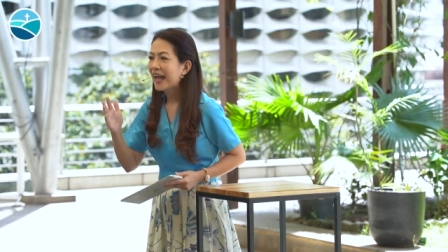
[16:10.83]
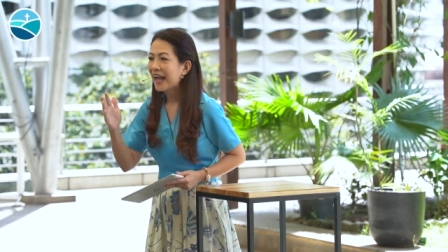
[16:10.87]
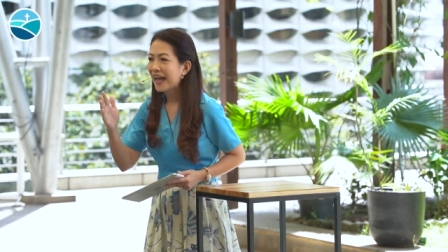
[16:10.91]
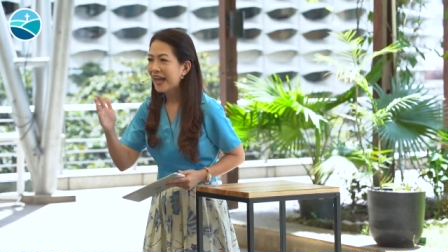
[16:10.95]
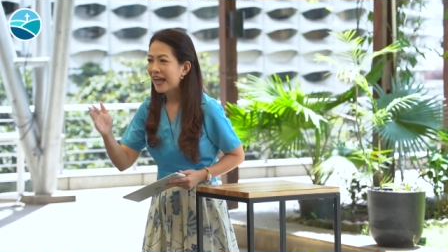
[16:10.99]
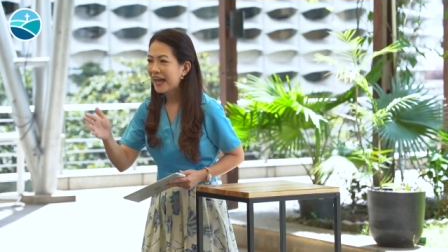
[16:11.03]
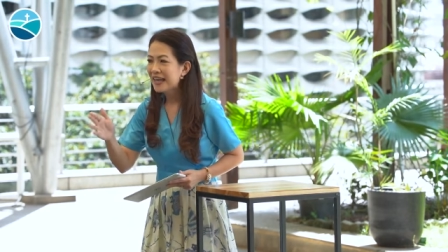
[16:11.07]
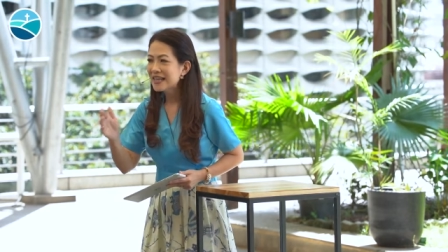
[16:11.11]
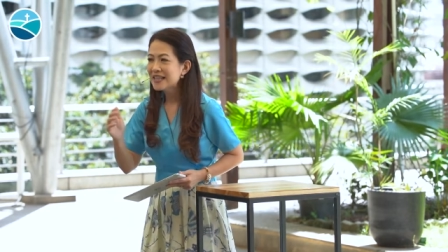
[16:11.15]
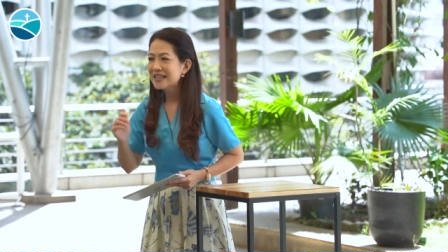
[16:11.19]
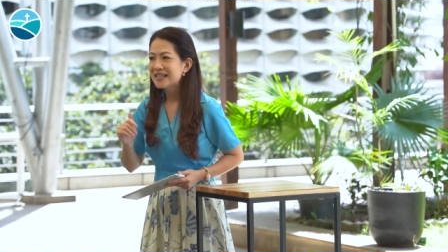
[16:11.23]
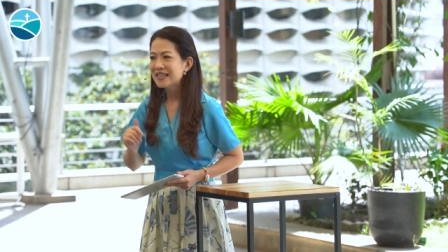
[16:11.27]

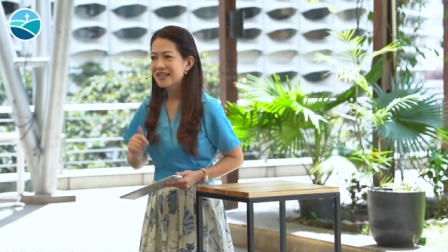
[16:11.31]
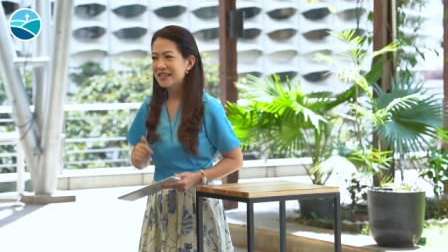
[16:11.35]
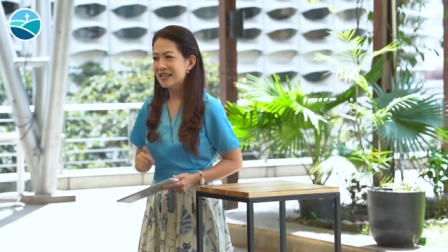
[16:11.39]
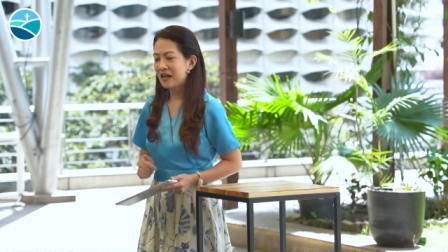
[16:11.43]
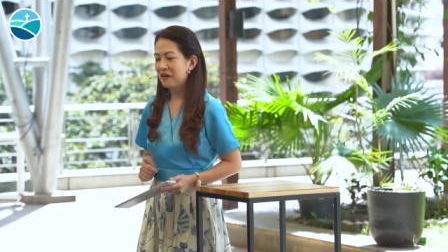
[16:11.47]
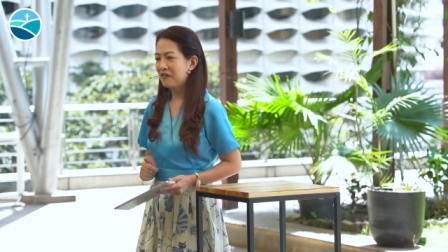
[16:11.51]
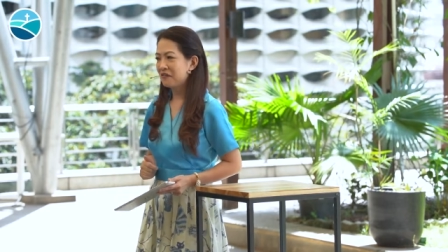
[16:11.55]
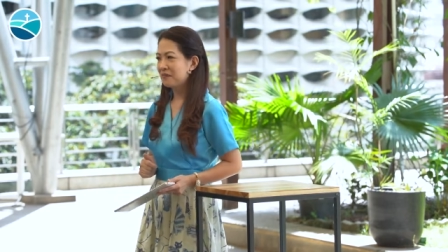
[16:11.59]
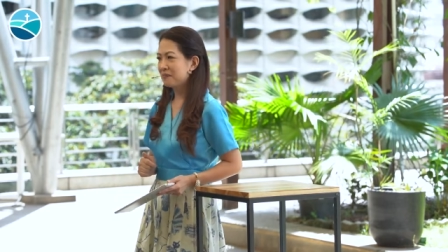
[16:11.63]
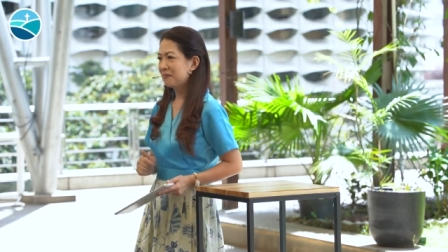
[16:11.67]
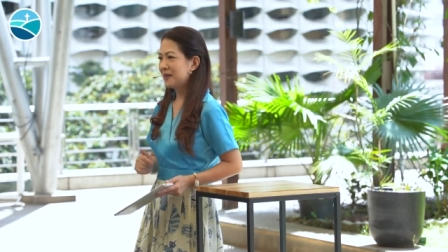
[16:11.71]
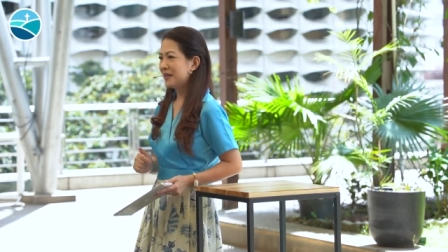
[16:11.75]
and
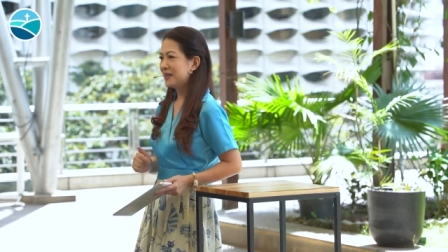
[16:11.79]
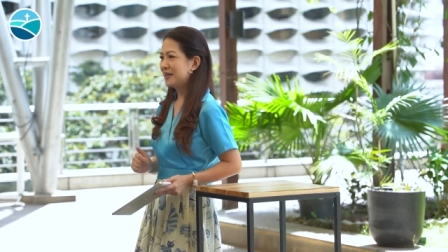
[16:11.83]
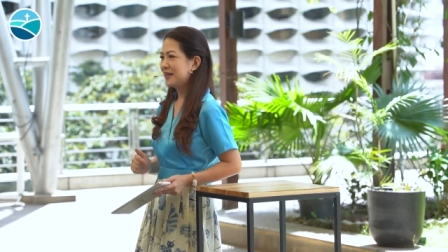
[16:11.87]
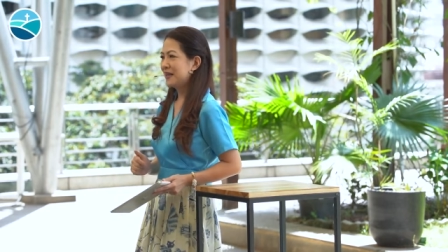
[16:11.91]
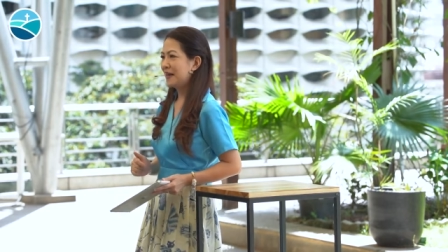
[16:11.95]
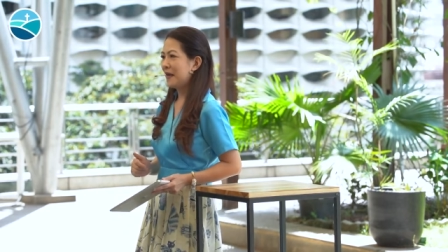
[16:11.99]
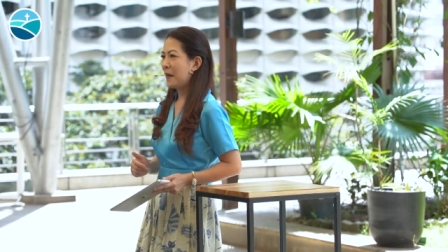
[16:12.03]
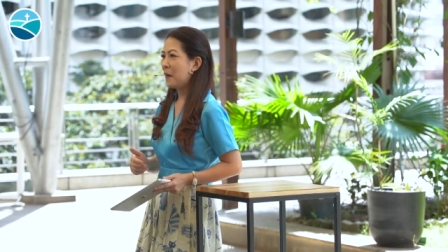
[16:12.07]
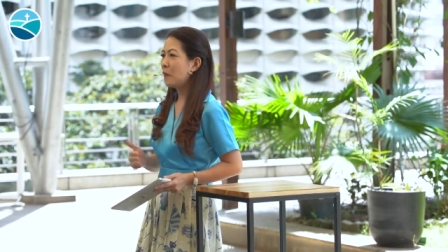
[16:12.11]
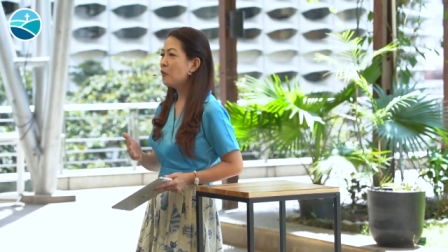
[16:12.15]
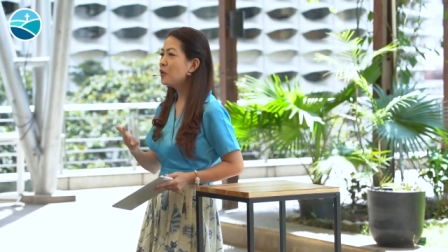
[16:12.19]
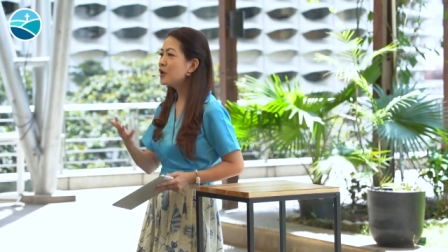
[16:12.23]

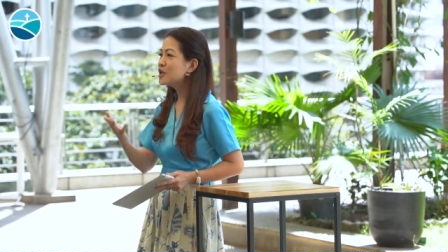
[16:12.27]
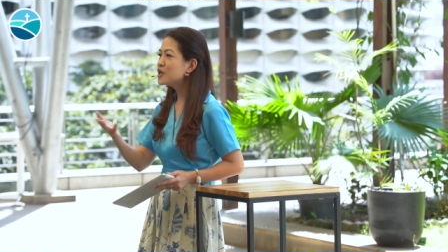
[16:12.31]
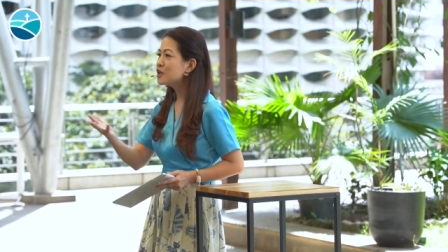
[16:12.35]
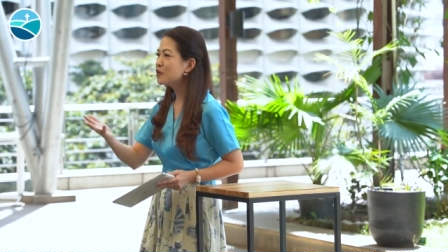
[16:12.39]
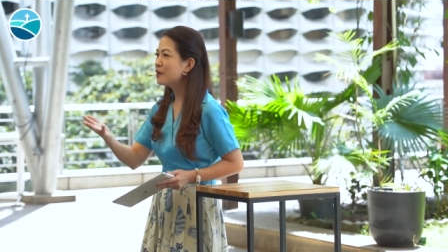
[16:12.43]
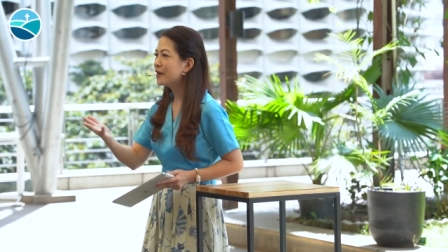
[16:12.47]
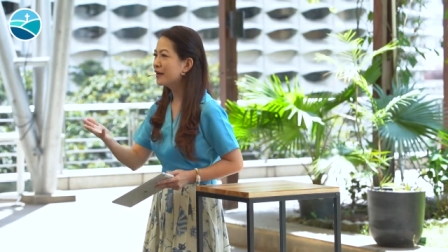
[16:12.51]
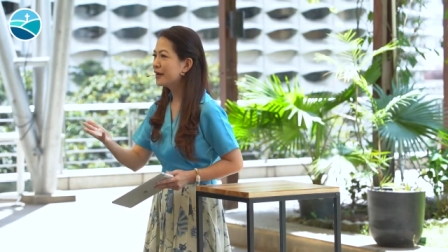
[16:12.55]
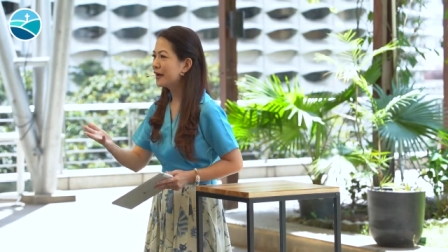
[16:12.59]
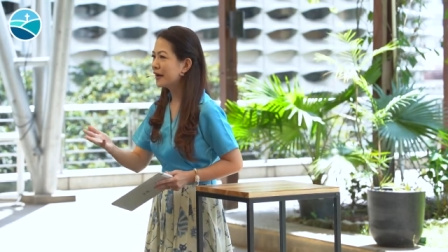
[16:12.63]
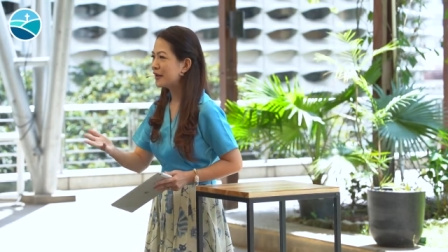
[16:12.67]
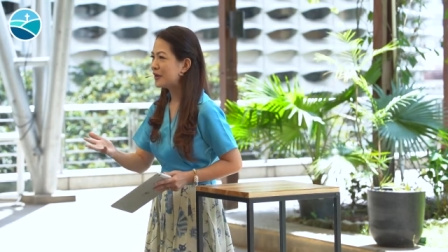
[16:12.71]
self-pity. Which
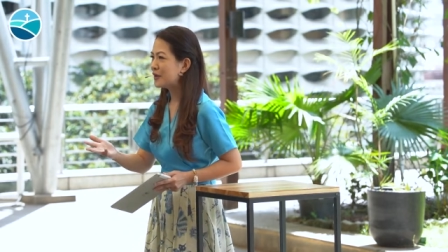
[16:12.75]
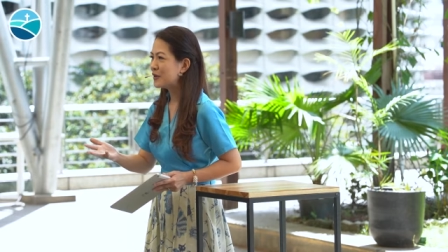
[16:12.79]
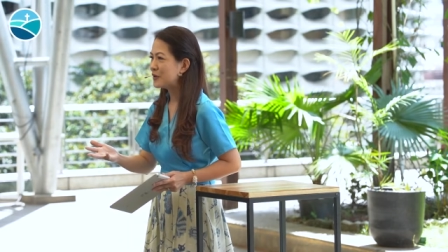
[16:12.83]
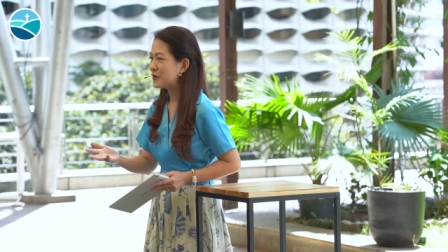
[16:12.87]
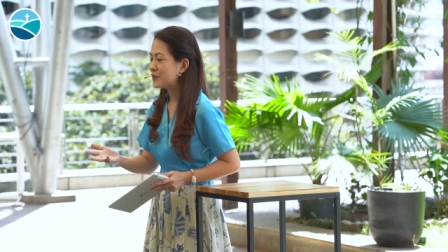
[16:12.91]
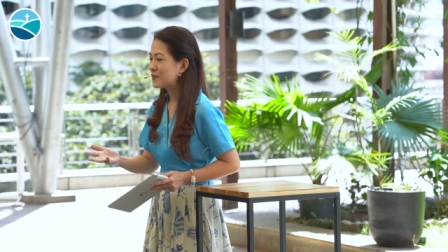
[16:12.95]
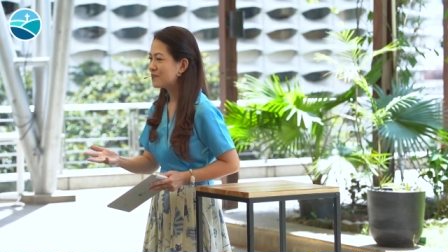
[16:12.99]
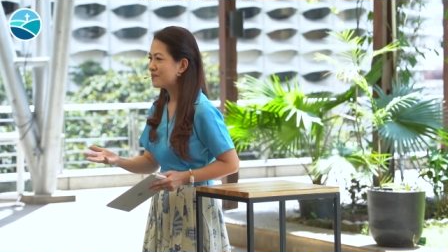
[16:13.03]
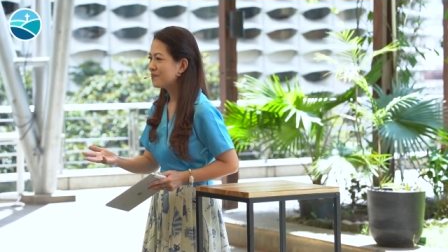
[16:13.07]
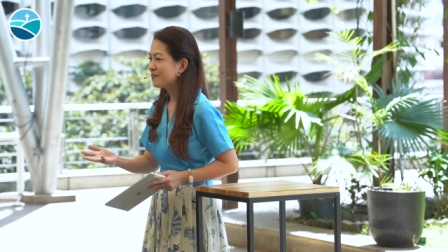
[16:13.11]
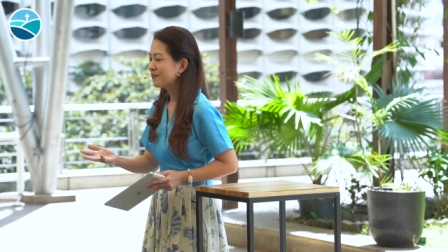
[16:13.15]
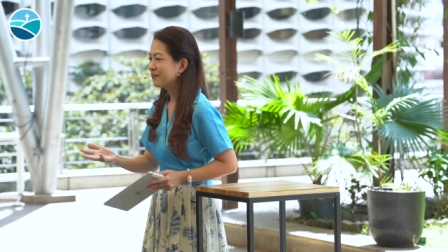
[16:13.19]
one are you?